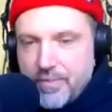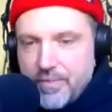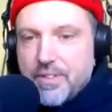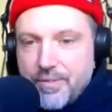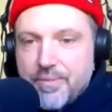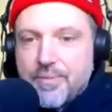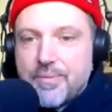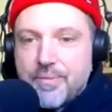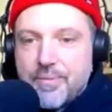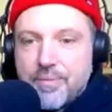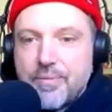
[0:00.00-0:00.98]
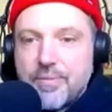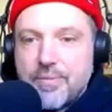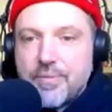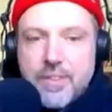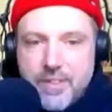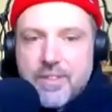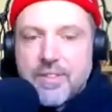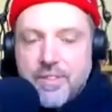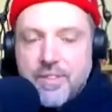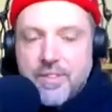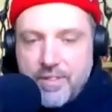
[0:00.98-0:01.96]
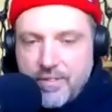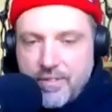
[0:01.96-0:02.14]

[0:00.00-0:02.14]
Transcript: stuck in the head brain. It's not